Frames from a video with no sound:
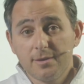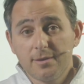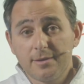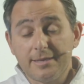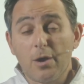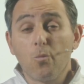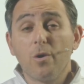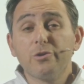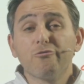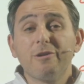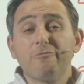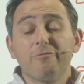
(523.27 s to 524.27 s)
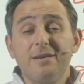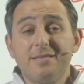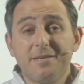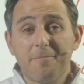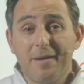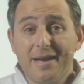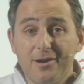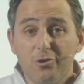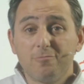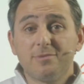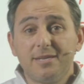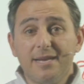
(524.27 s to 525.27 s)
Now, one great reason to buy a
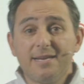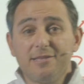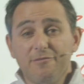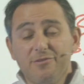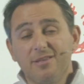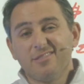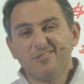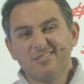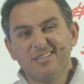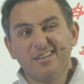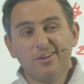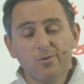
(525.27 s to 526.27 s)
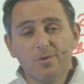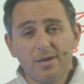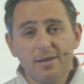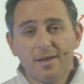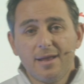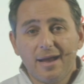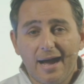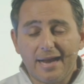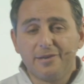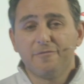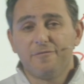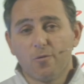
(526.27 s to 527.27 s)
home today is if you sit there and say, you know what, I
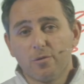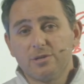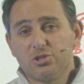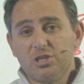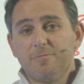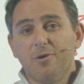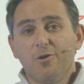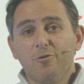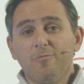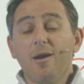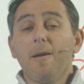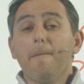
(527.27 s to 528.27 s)
can afford a cheap home,